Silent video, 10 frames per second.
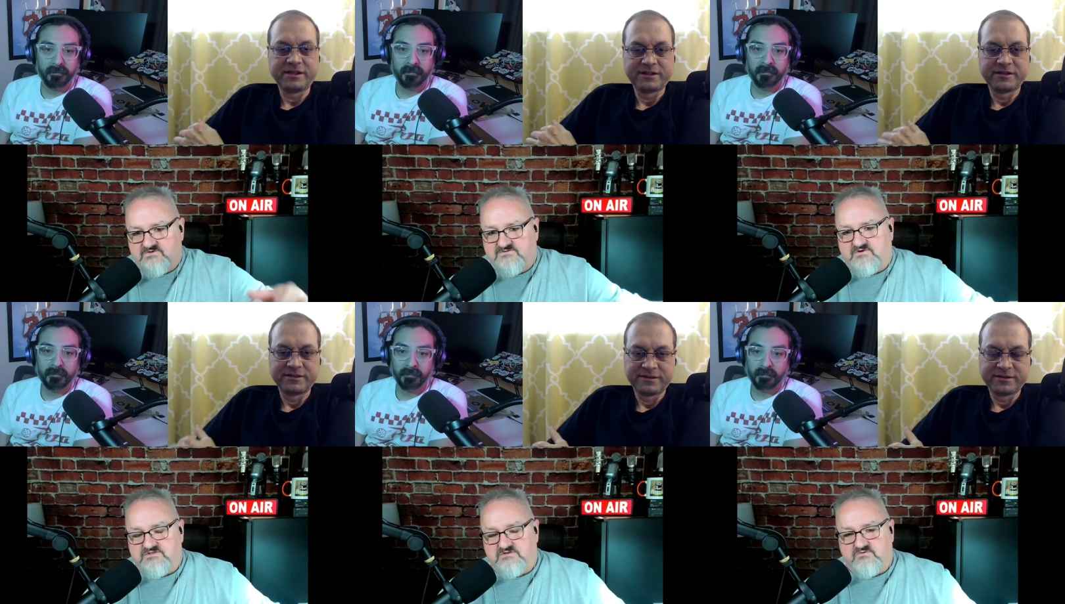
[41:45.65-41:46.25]

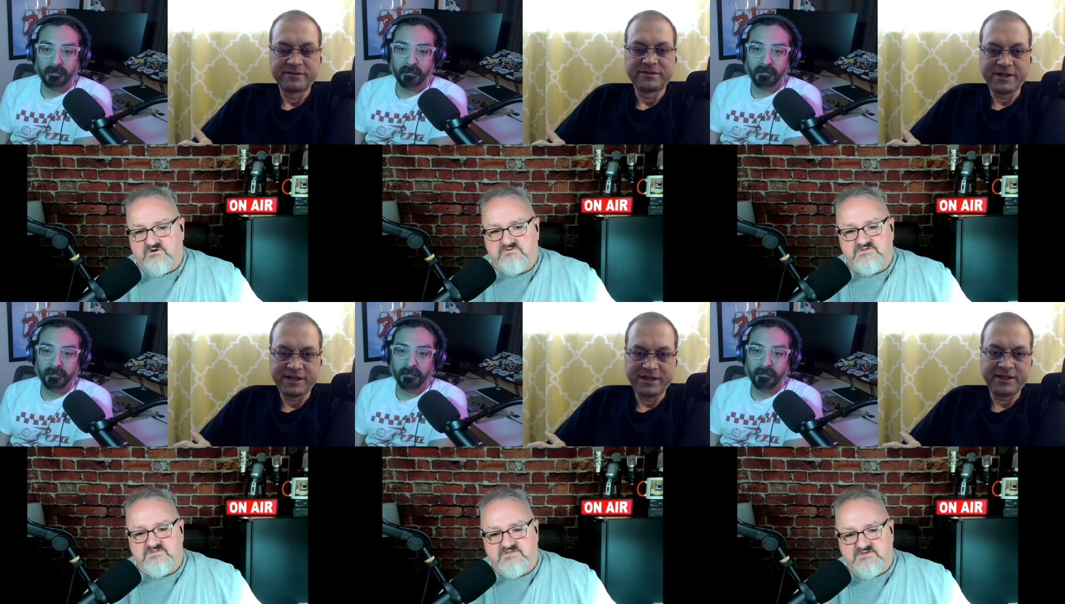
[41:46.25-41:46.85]
Speaker 1: restricted
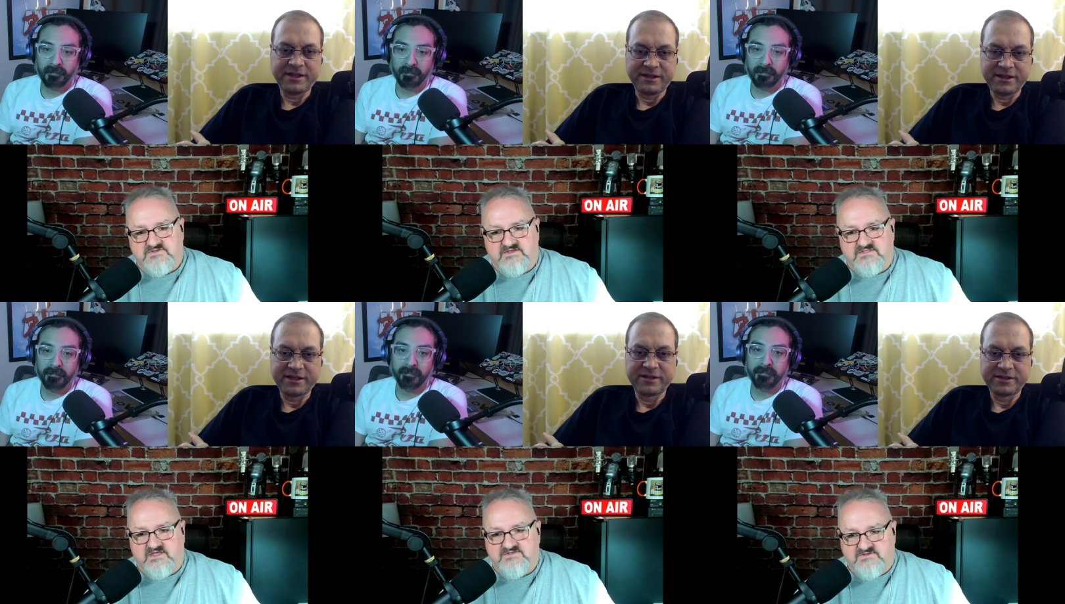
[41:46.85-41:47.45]
roads yeah, and things
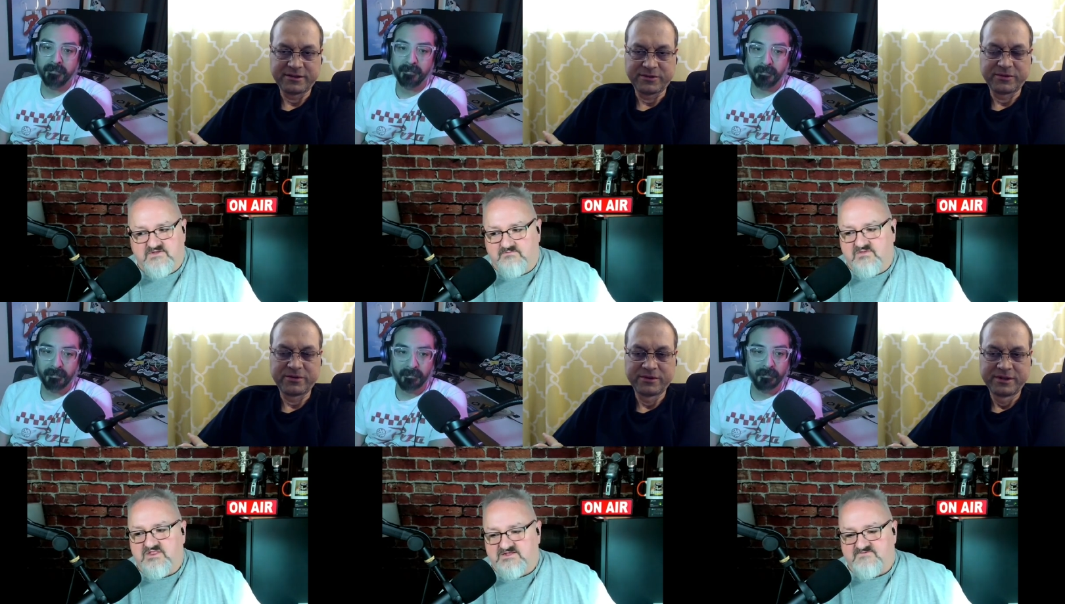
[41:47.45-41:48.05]
like that. So I
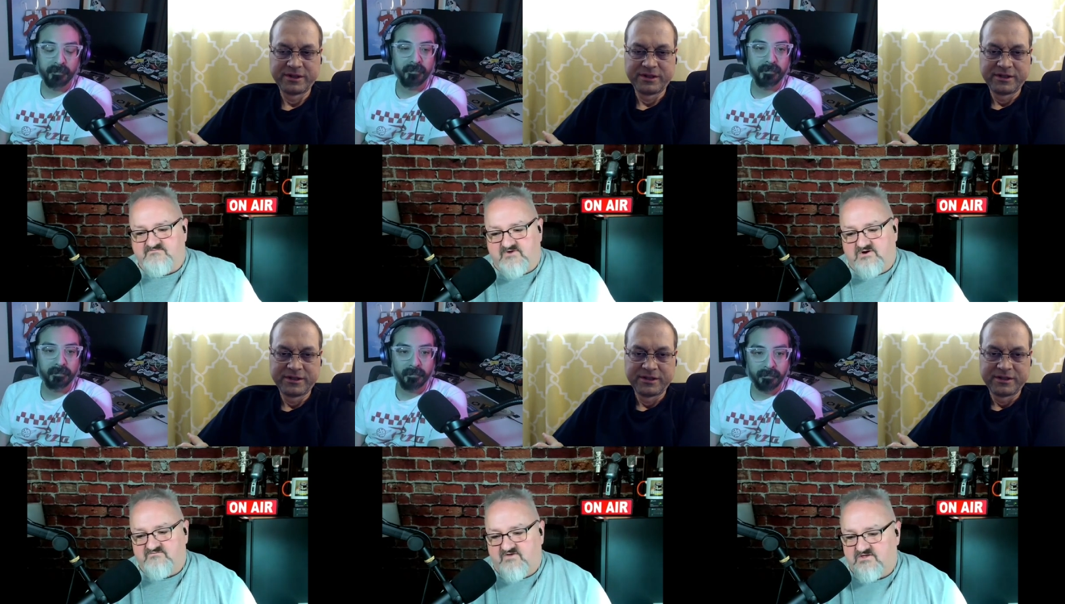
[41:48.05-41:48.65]
mean, cool. that's a
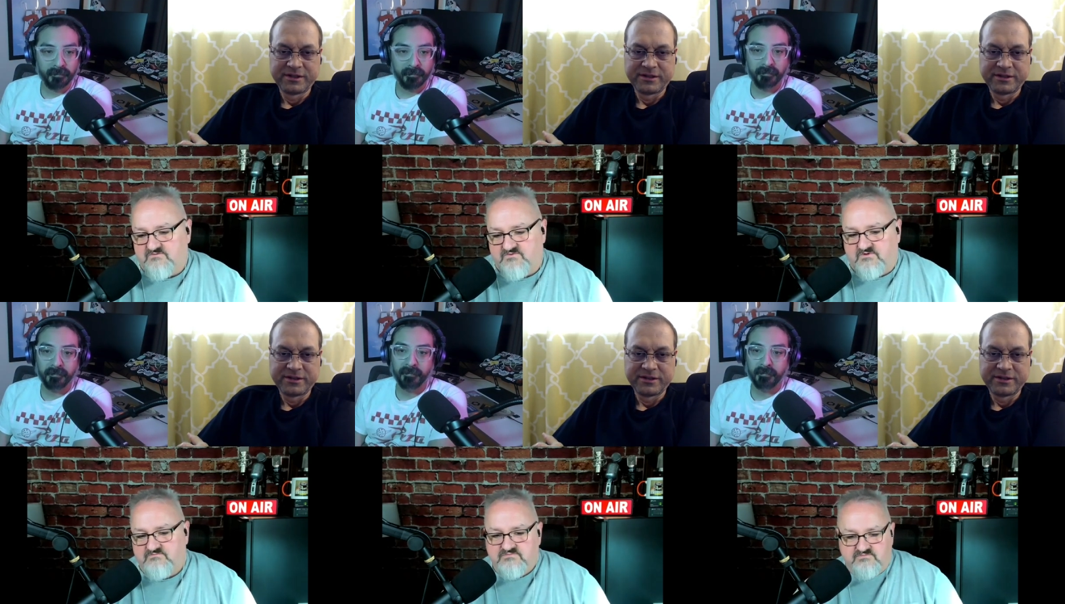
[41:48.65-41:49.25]
very
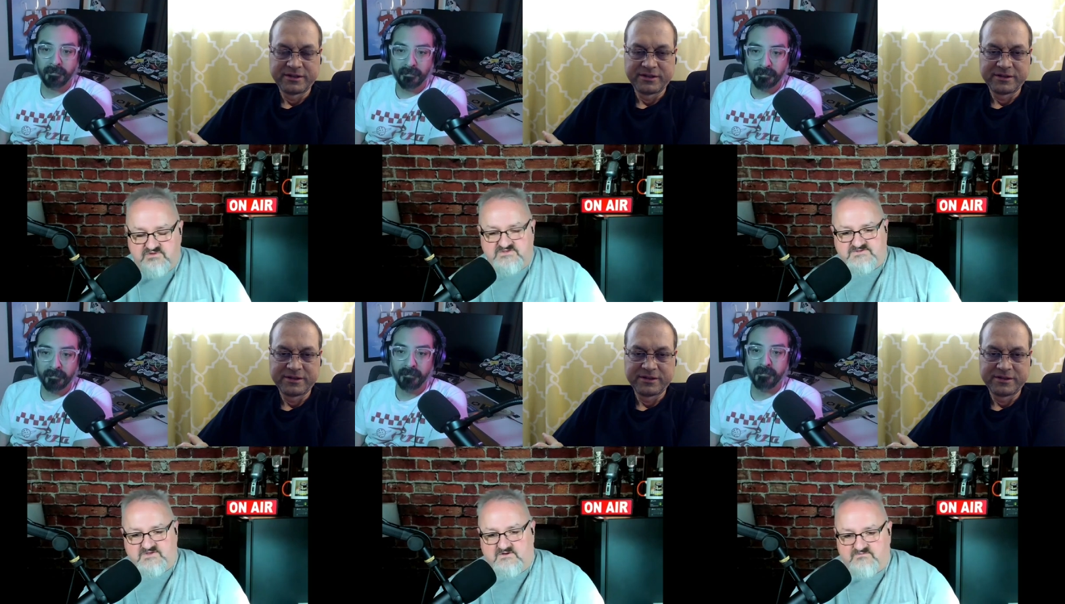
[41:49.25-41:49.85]
valuable piece
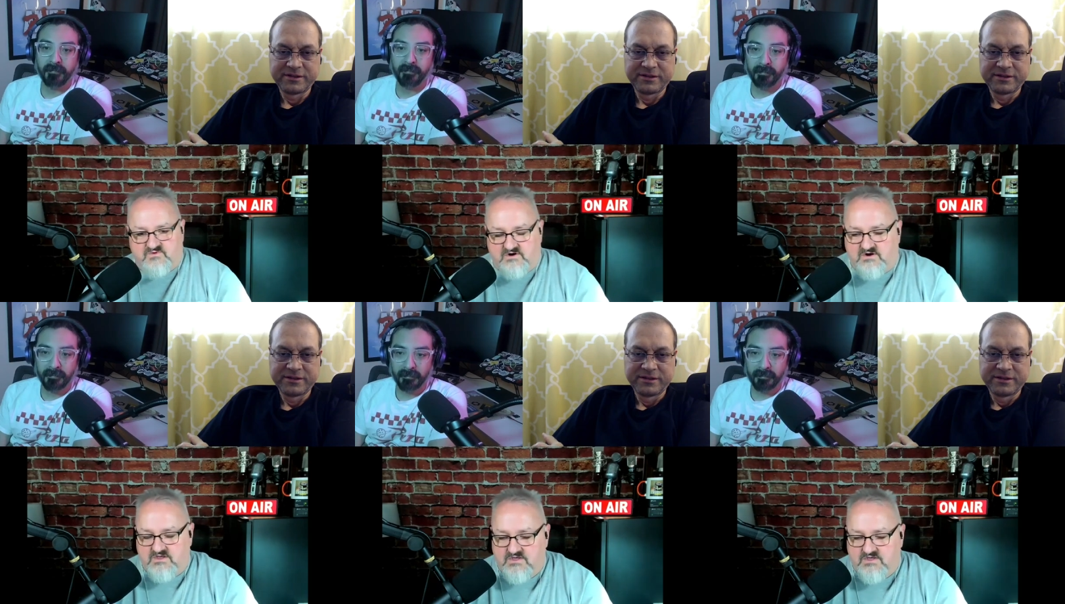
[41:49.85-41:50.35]
of software